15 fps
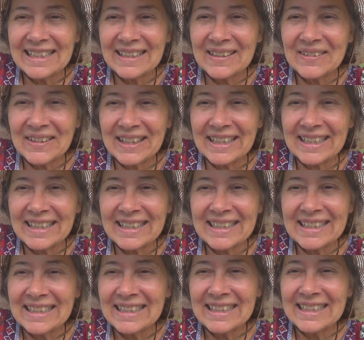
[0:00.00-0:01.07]
Okay?
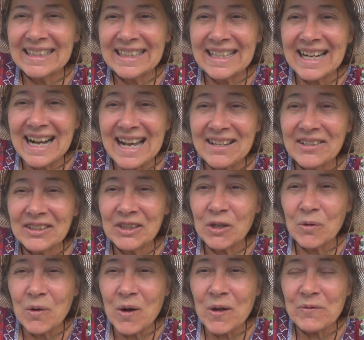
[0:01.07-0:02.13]
I could
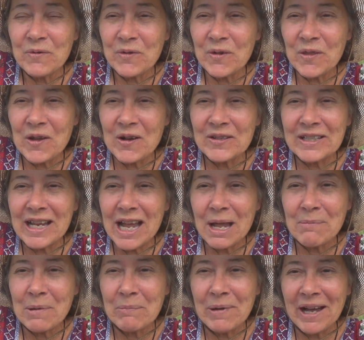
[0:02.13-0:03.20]
go on for a long
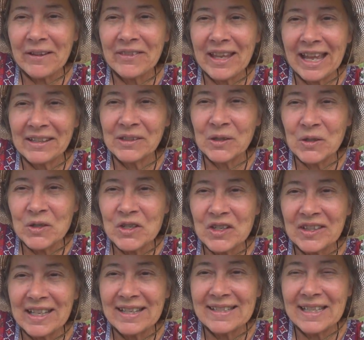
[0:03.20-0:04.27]
time about that
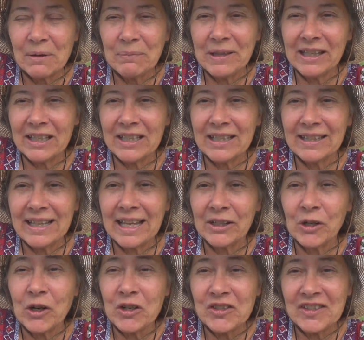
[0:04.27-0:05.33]
notion that something that
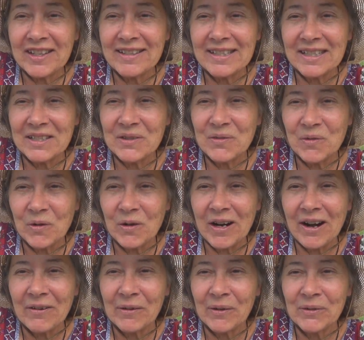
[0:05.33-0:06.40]
hurts us is for
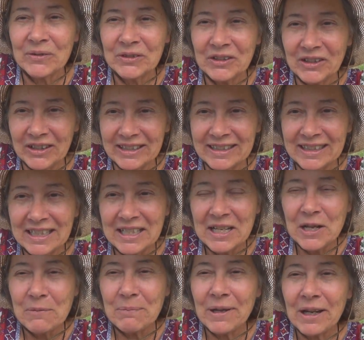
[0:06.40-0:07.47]
our own good
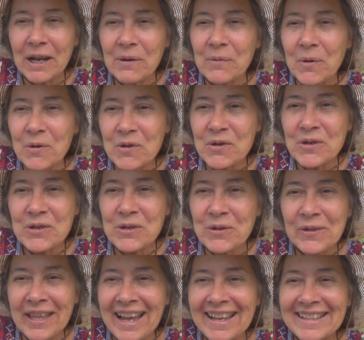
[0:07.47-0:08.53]
but I won't do
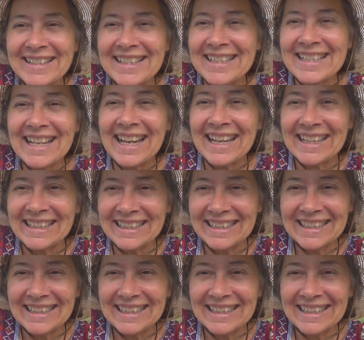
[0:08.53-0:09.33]
that today.